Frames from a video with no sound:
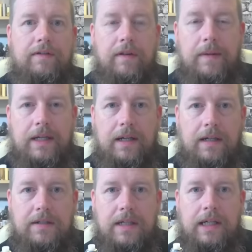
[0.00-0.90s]
from a
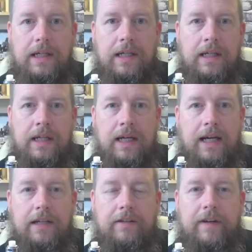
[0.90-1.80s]
Dark Star
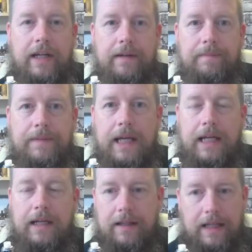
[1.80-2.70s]
under it,
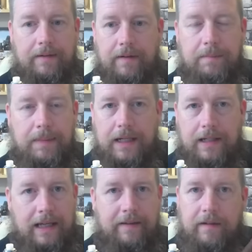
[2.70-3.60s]
then that would have
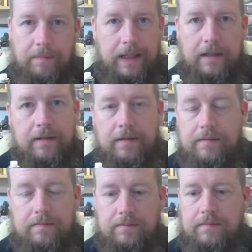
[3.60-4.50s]
been
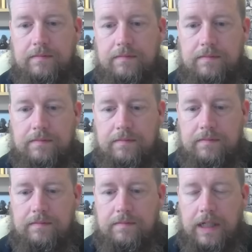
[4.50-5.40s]

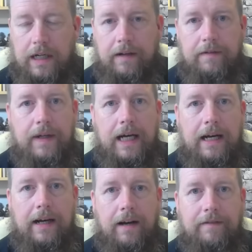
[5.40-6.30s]
kind of
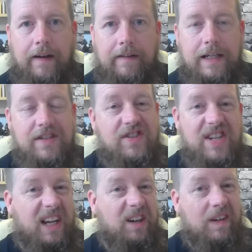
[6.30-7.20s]
a very
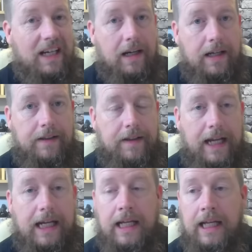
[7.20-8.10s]
Snickery-like
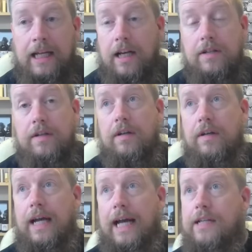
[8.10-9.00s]
thing, as
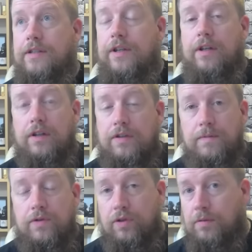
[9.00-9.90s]
long as you'd got
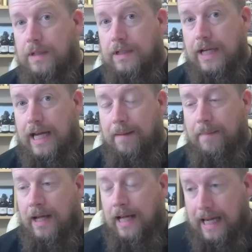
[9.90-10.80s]
some strawberry jam
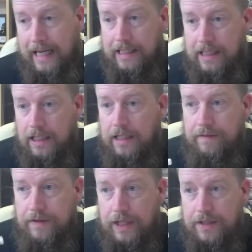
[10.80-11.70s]
and kind
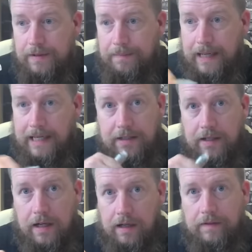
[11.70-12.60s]
of just pasted
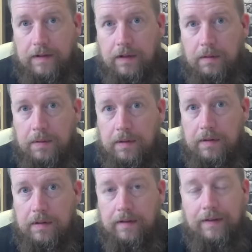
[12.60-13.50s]
it over the top,
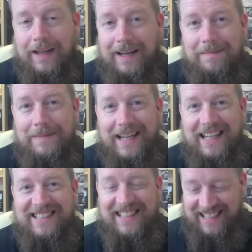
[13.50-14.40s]
if that
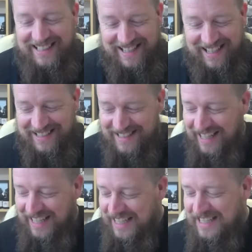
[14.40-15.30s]
makes any sense.
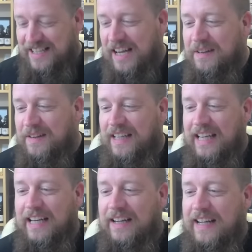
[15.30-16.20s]
So, you
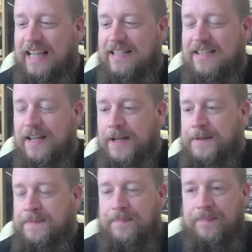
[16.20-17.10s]
know, it's
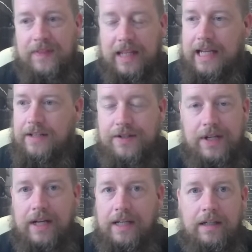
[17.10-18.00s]

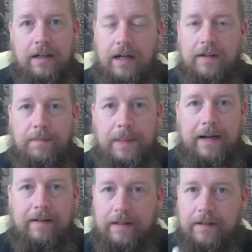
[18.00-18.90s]
certainly not
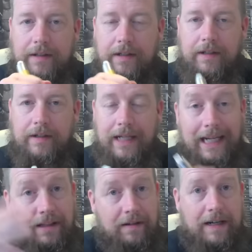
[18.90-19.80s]
overpowering on
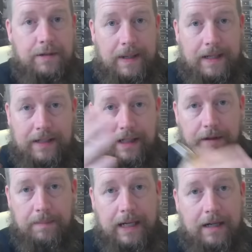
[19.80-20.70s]
either aspects, either
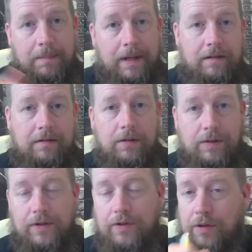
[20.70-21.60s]
the peanut butter or
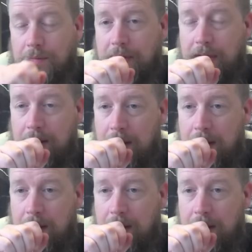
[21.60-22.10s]
the strawberry.